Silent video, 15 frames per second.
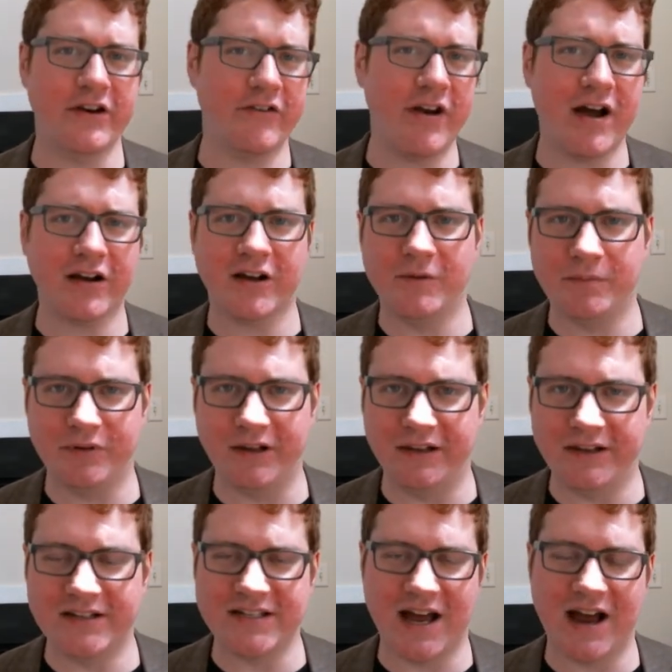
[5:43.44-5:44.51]
not
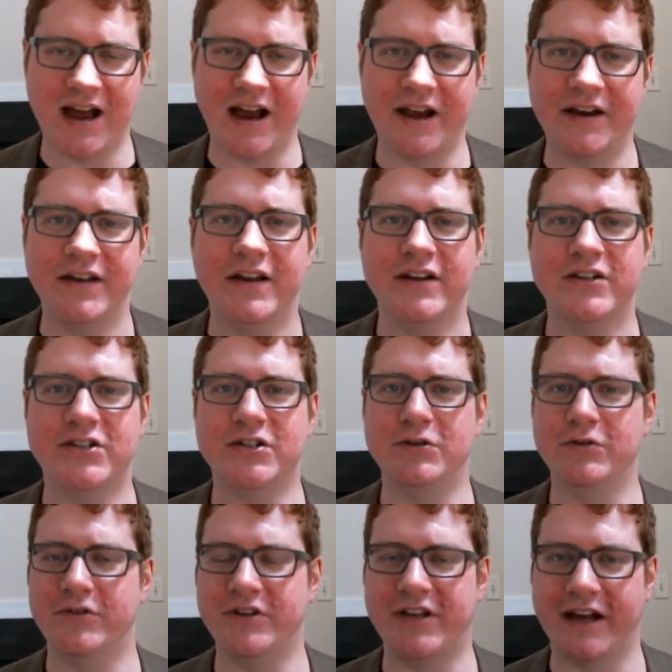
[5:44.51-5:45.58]
completely tied
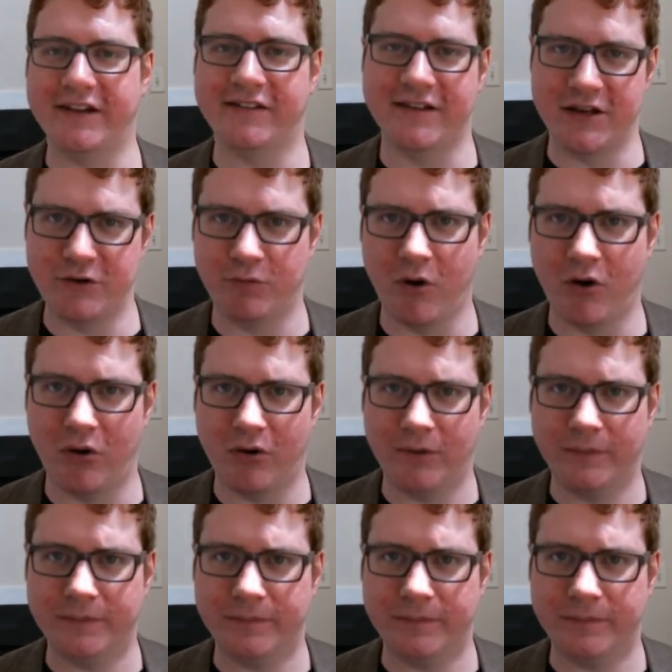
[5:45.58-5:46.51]
to the dice that you roll.